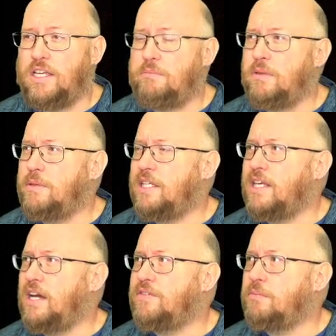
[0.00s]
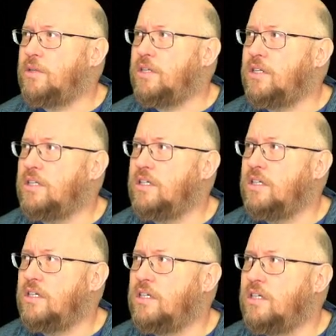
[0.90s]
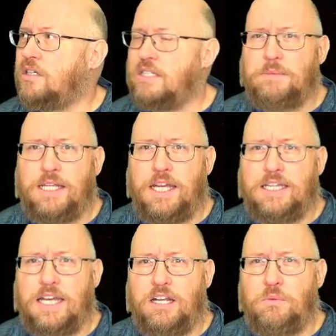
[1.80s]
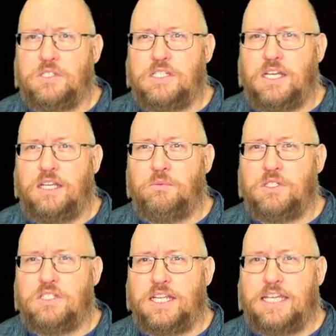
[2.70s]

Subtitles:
maybe not the Afterburner, something like that. It was like